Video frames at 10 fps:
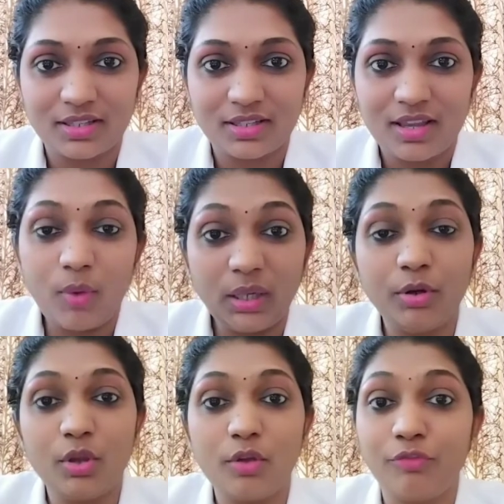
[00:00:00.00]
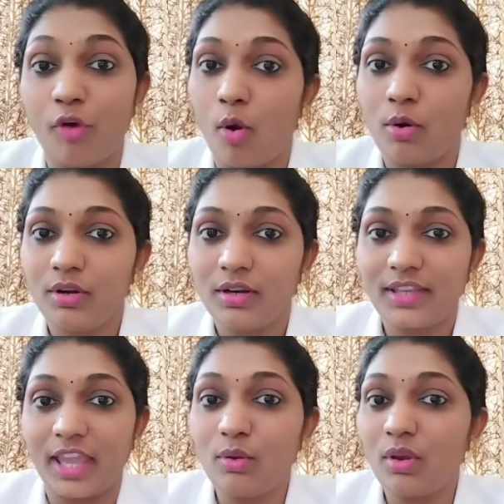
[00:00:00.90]
What about your phone?
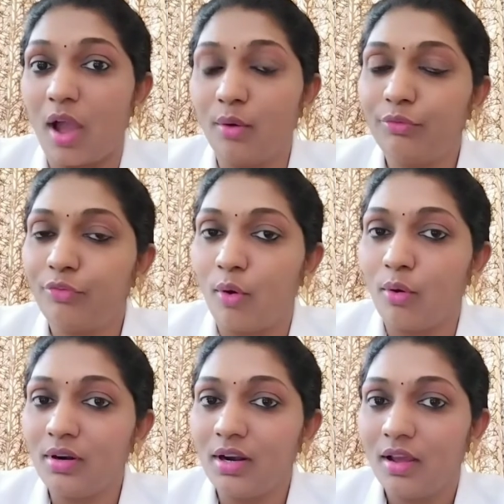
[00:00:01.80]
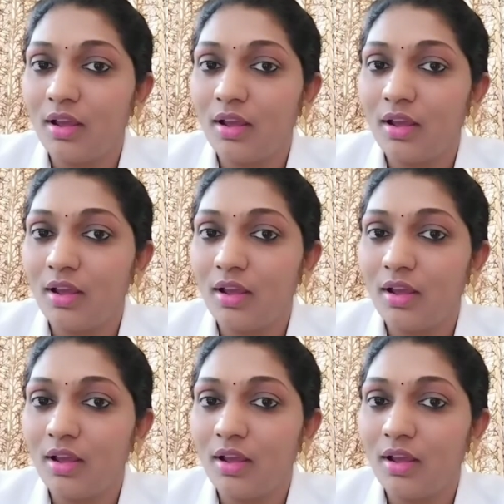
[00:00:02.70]
Can you count phone?